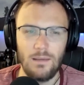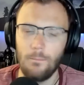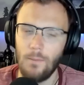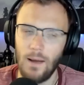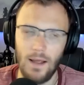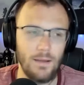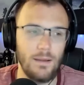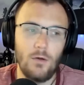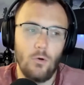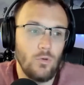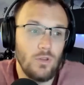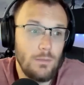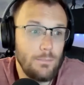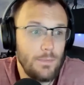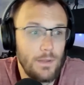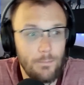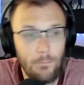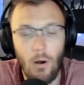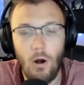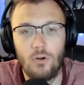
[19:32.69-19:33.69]
It might only
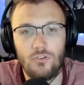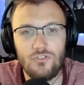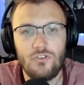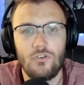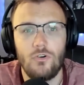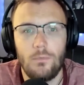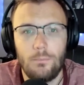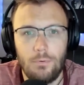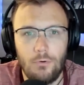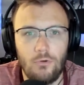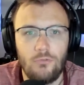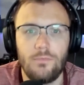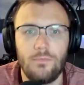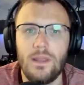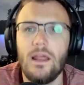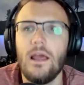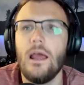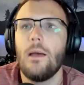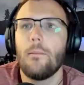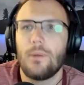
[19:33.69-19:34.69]
be marginal
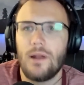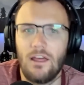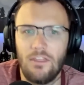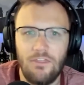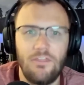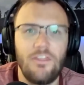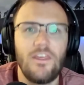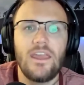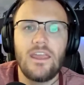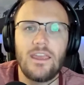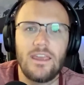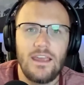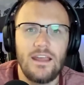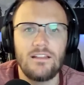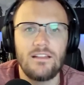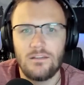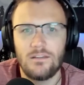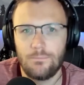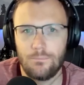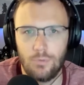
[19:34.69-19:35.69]
improvement, but I think
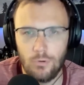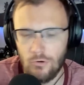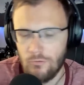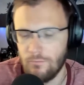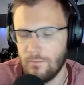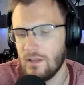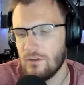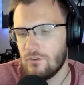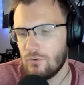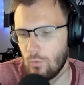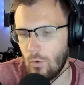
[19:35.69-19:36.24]
it's improvement.